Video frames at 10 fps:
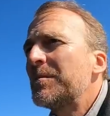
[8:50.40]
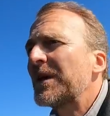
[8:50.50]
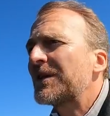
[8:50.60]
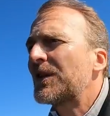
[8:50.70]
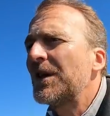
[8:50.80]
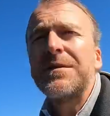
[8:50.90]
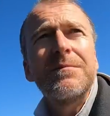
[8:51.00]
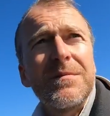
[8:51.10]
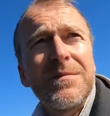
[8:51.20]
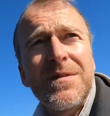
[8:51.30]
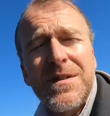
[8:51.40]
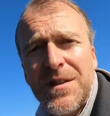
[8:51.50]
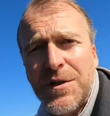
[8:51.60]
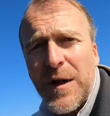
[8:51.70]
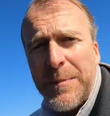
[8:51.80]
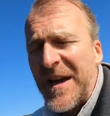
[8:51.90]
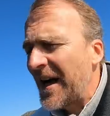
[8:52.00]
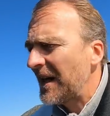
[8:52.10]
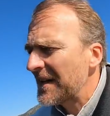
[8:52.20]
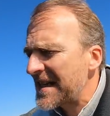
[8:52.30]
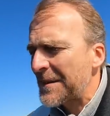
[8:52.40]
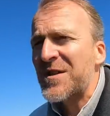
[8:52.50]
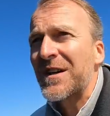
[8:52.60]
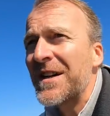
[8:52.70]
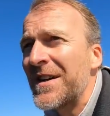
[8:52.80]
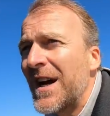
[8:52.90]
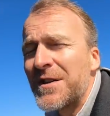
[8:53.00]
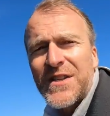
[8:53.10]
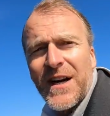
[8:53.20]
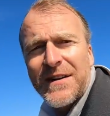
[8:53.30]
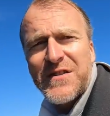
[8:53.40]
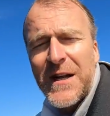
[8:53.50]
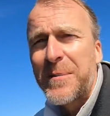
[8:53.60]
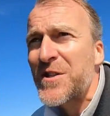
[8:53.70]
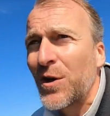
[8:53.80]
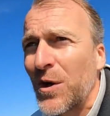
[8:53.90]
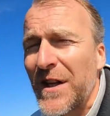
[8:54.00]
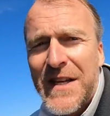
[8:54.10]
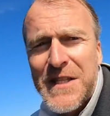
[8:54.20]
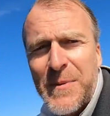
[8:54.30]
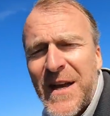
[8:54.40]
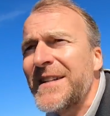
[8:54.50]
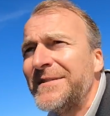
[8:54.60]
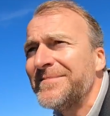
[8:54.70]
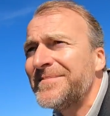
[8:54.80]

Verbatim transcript: But good grippy hull. There's absolutely no sign of slip at all at this speed.